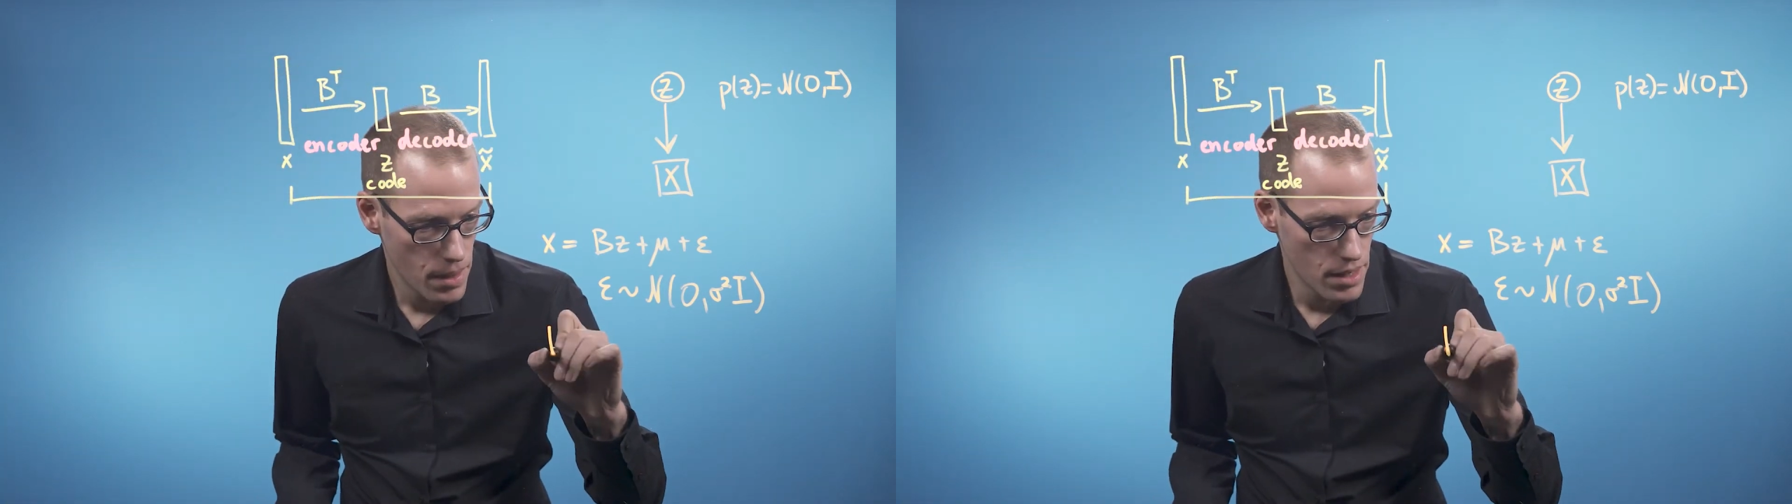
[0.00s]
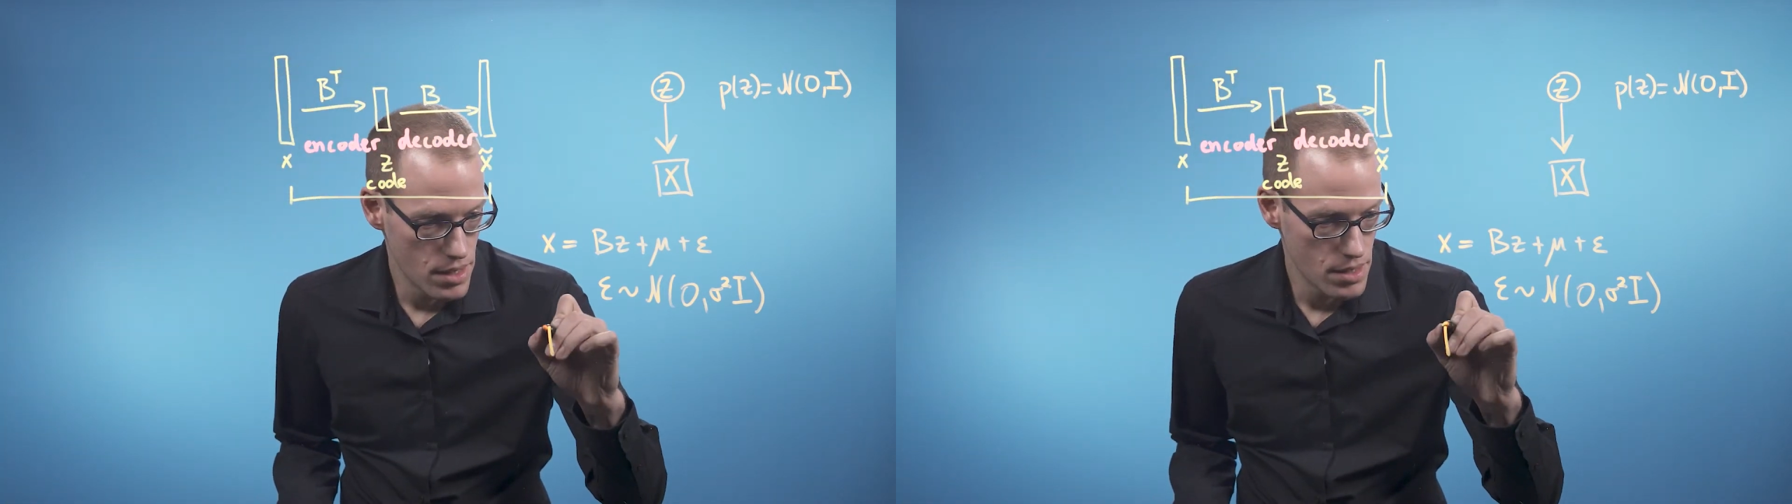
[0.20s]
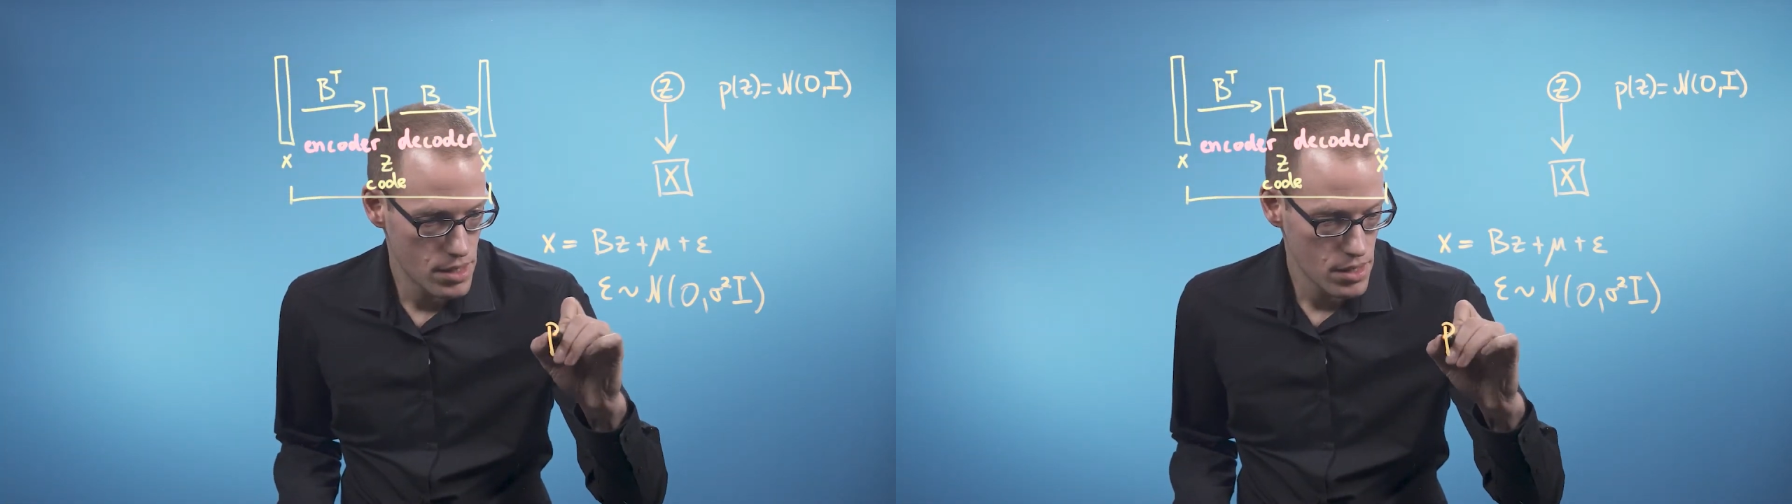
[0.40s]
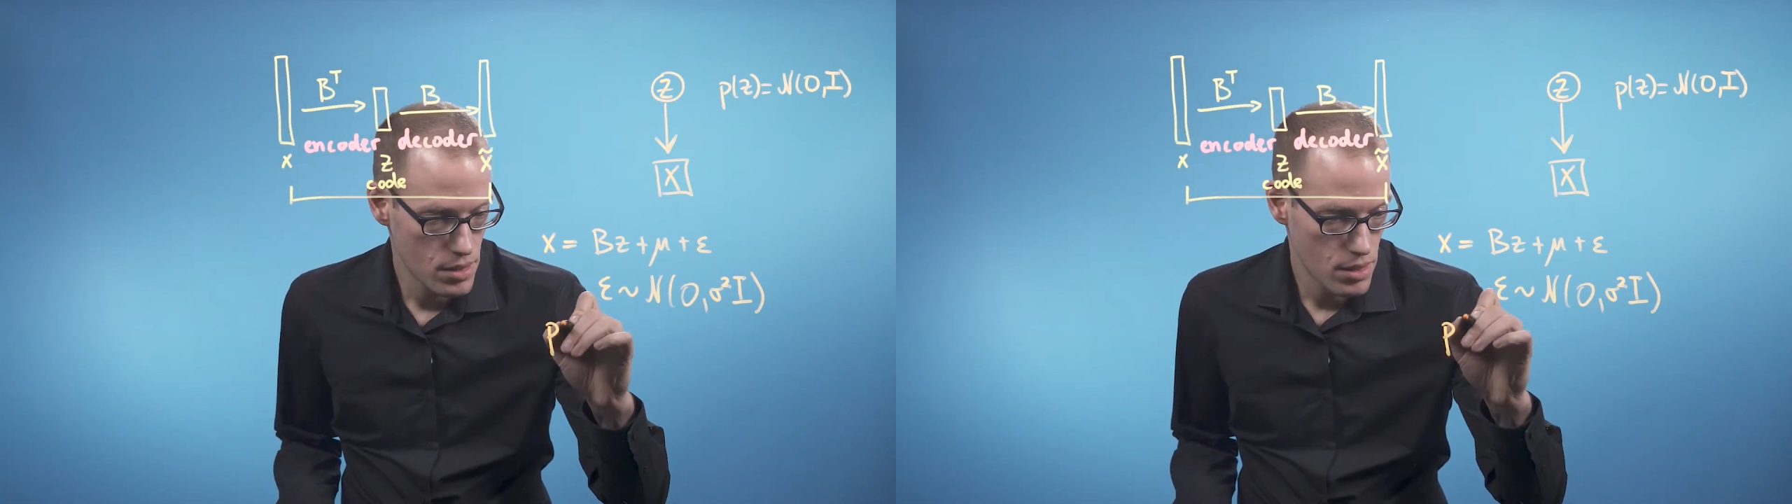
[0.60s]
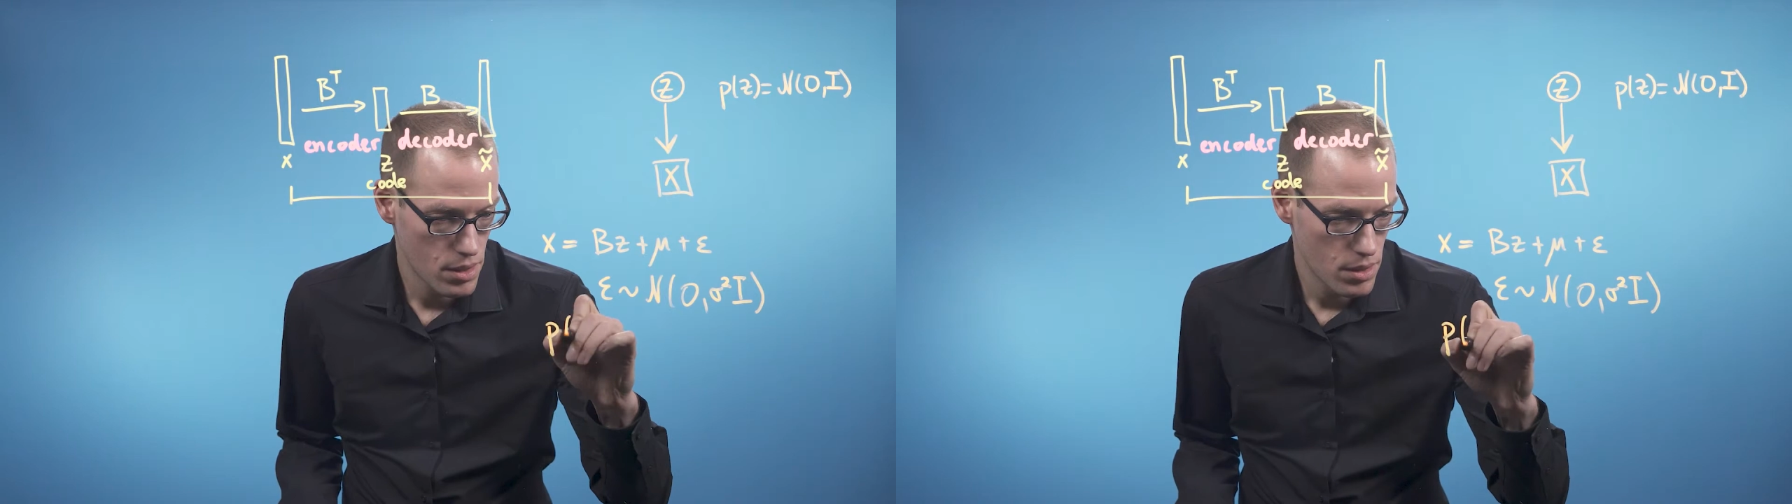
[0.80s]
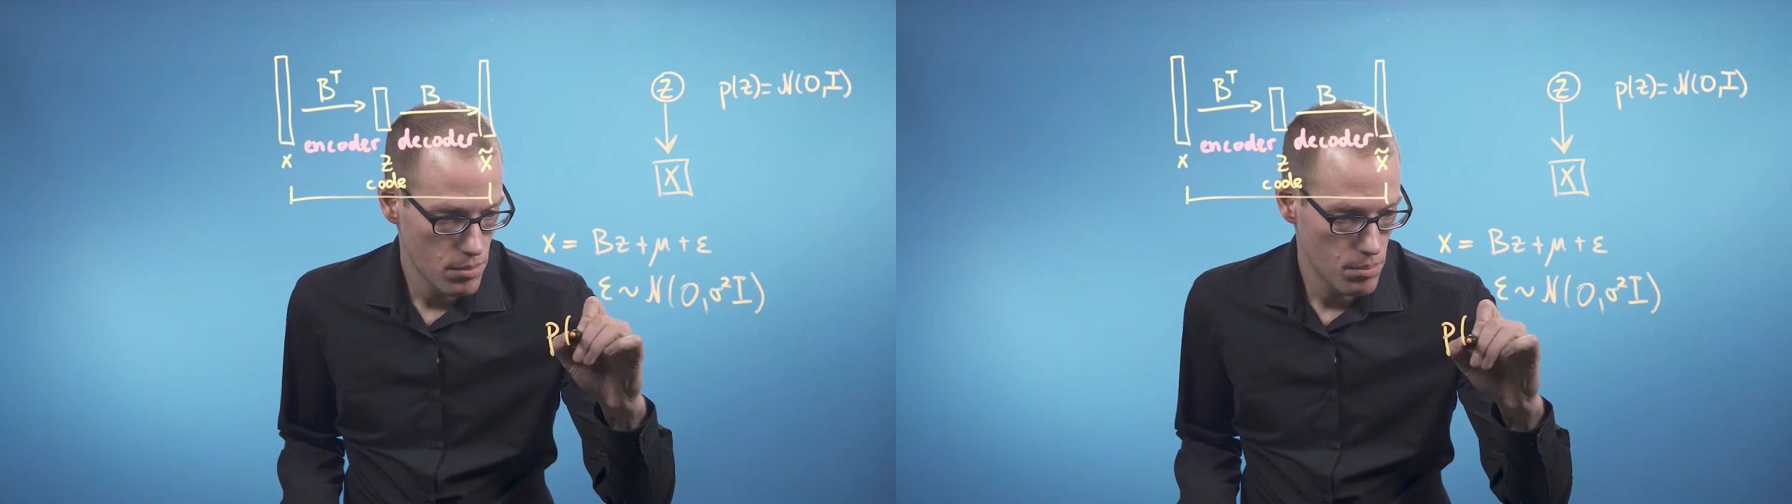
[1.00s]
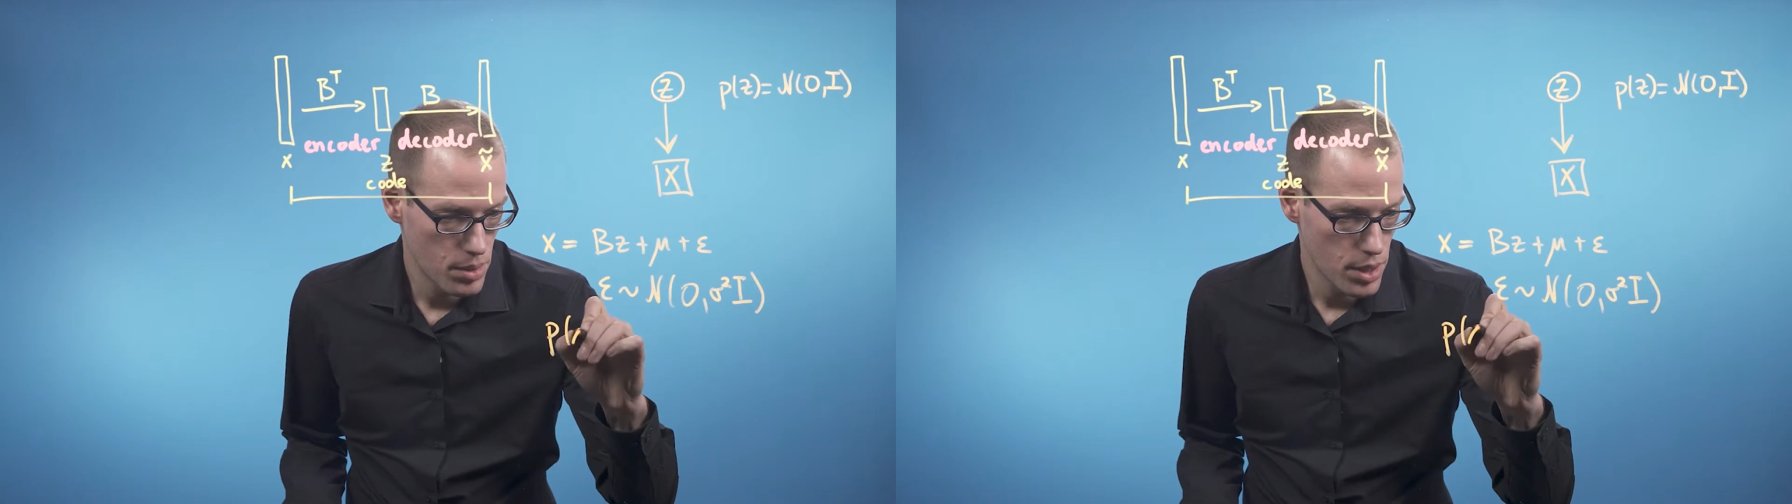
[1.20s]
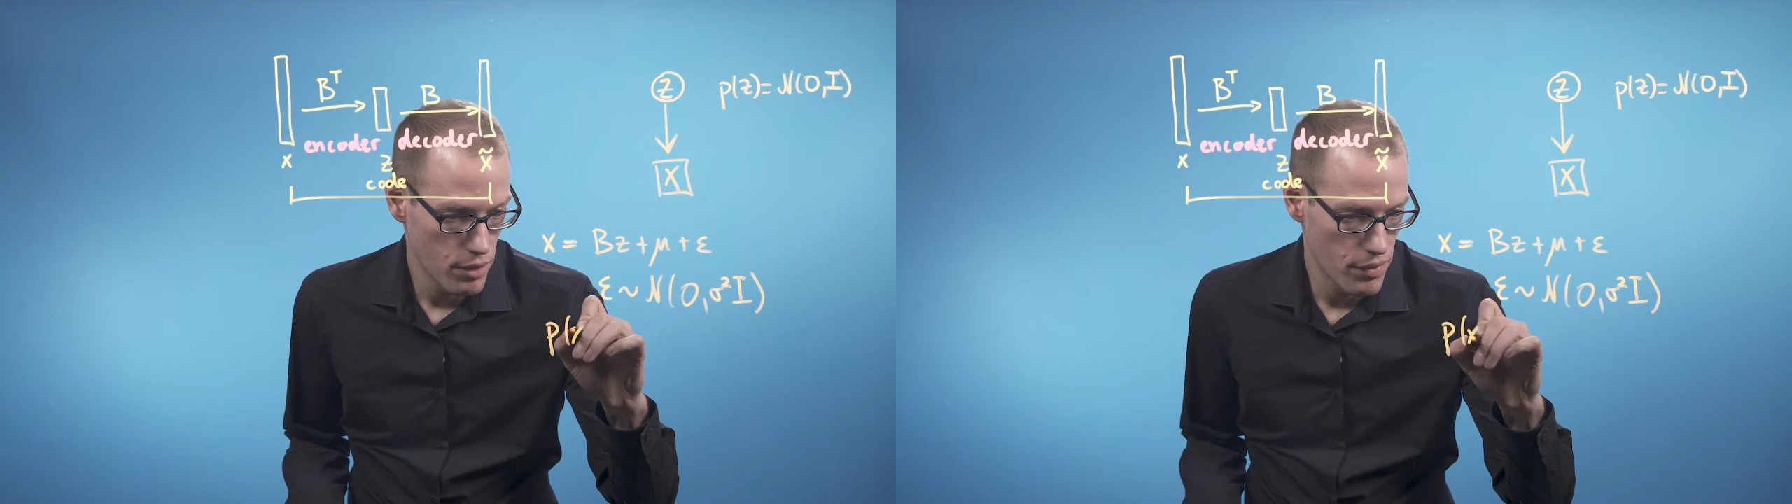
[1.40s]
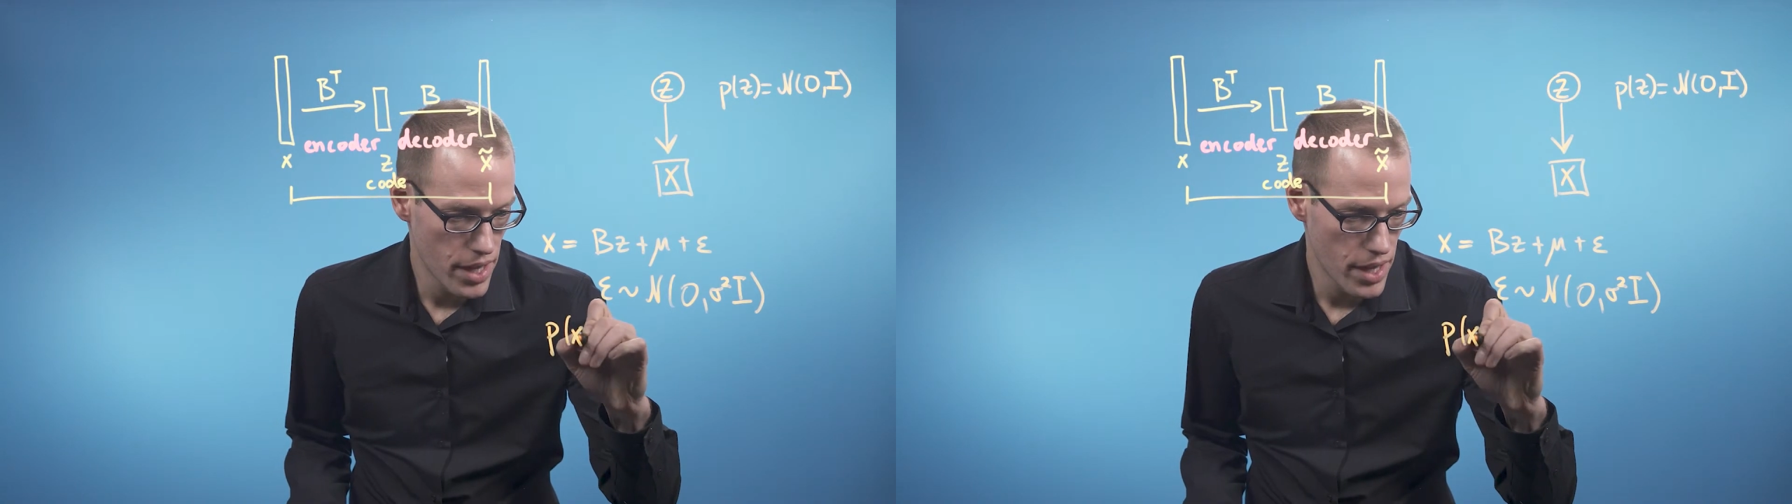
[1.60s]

is P of